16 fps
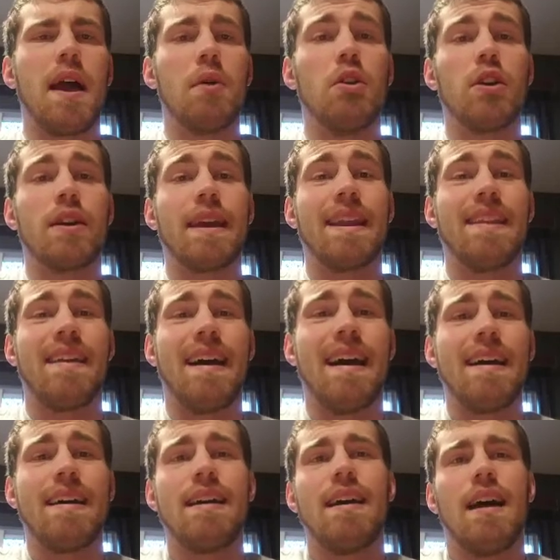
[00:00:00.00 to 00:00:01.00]
I
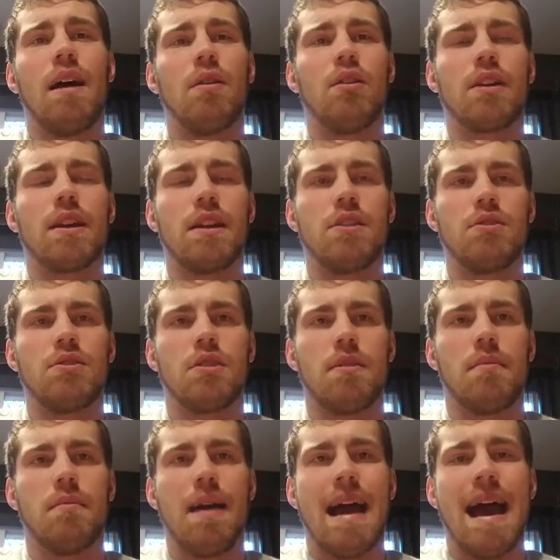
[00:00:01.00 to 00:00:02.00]
would look into
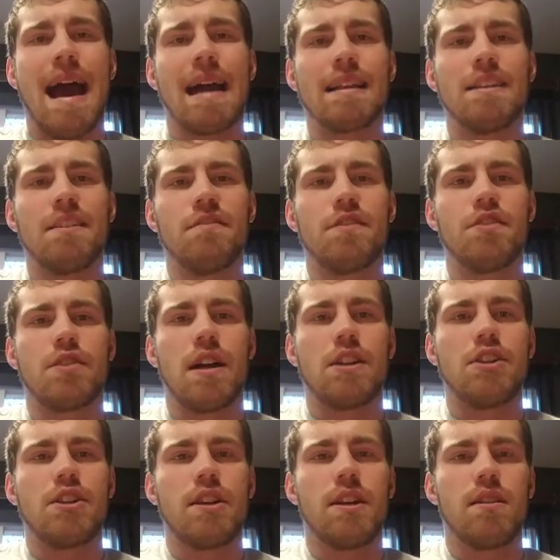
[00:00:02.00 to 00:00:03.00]
some active
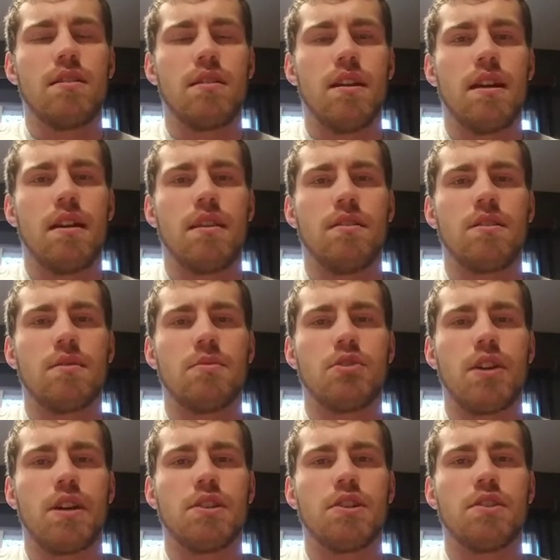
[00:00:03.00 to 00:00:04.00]
stretching and some
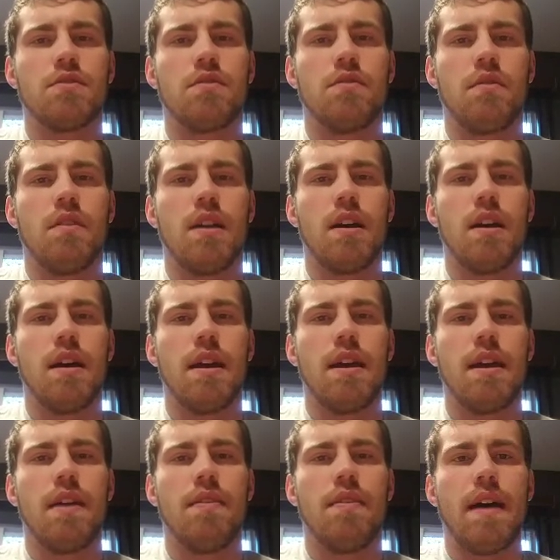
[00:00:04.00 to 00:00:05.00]
stretches
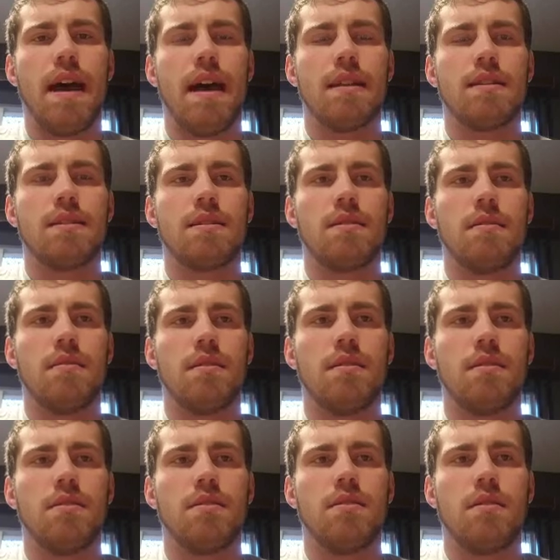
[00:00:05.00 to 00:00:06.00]
in that
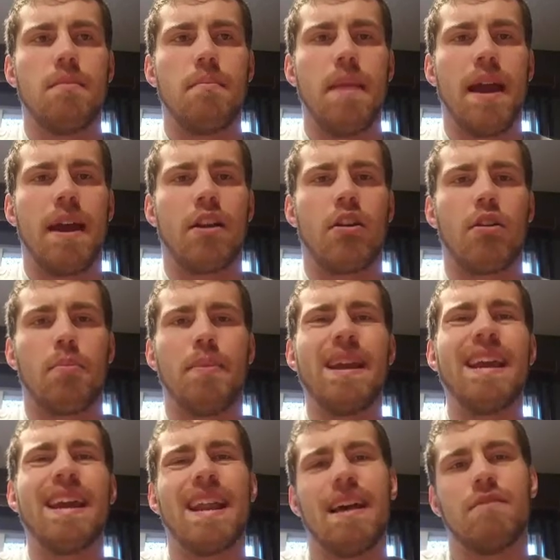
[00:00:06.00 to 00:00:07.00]
manner,
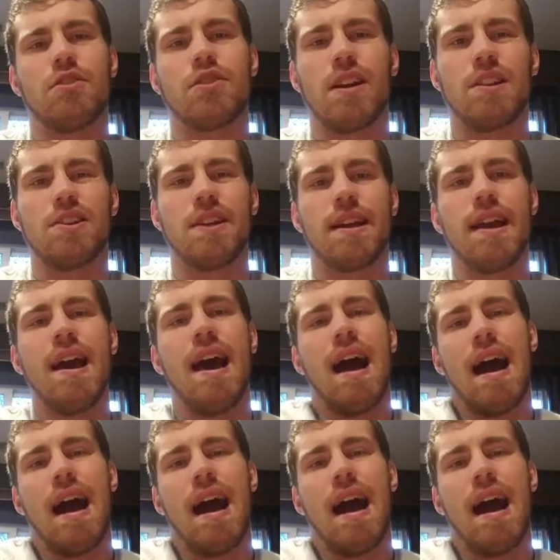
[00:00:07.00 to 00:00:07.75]
PNF stretching.